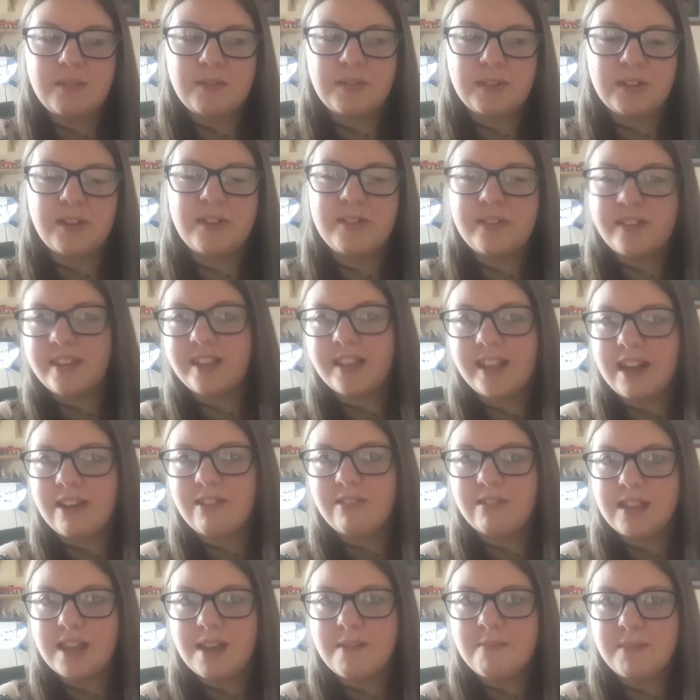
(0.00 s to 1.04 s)
will only
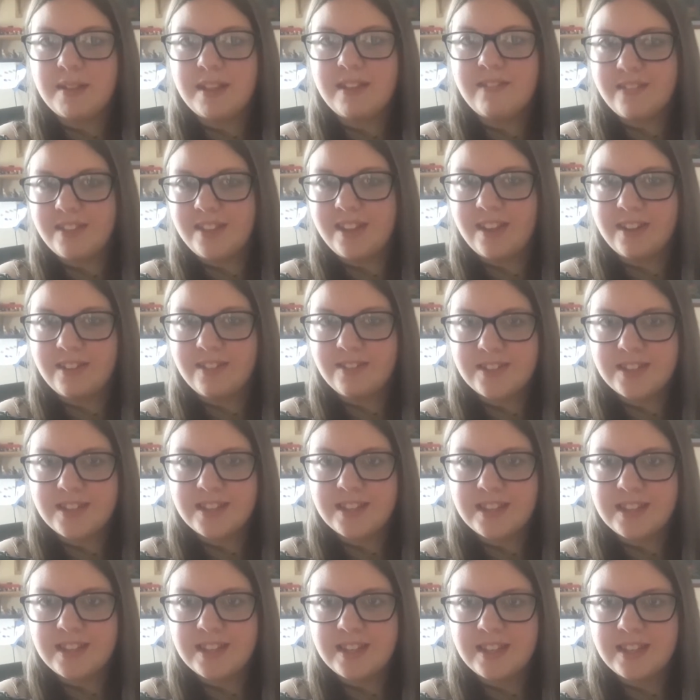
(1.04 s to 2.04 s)
allow 10 minute videos.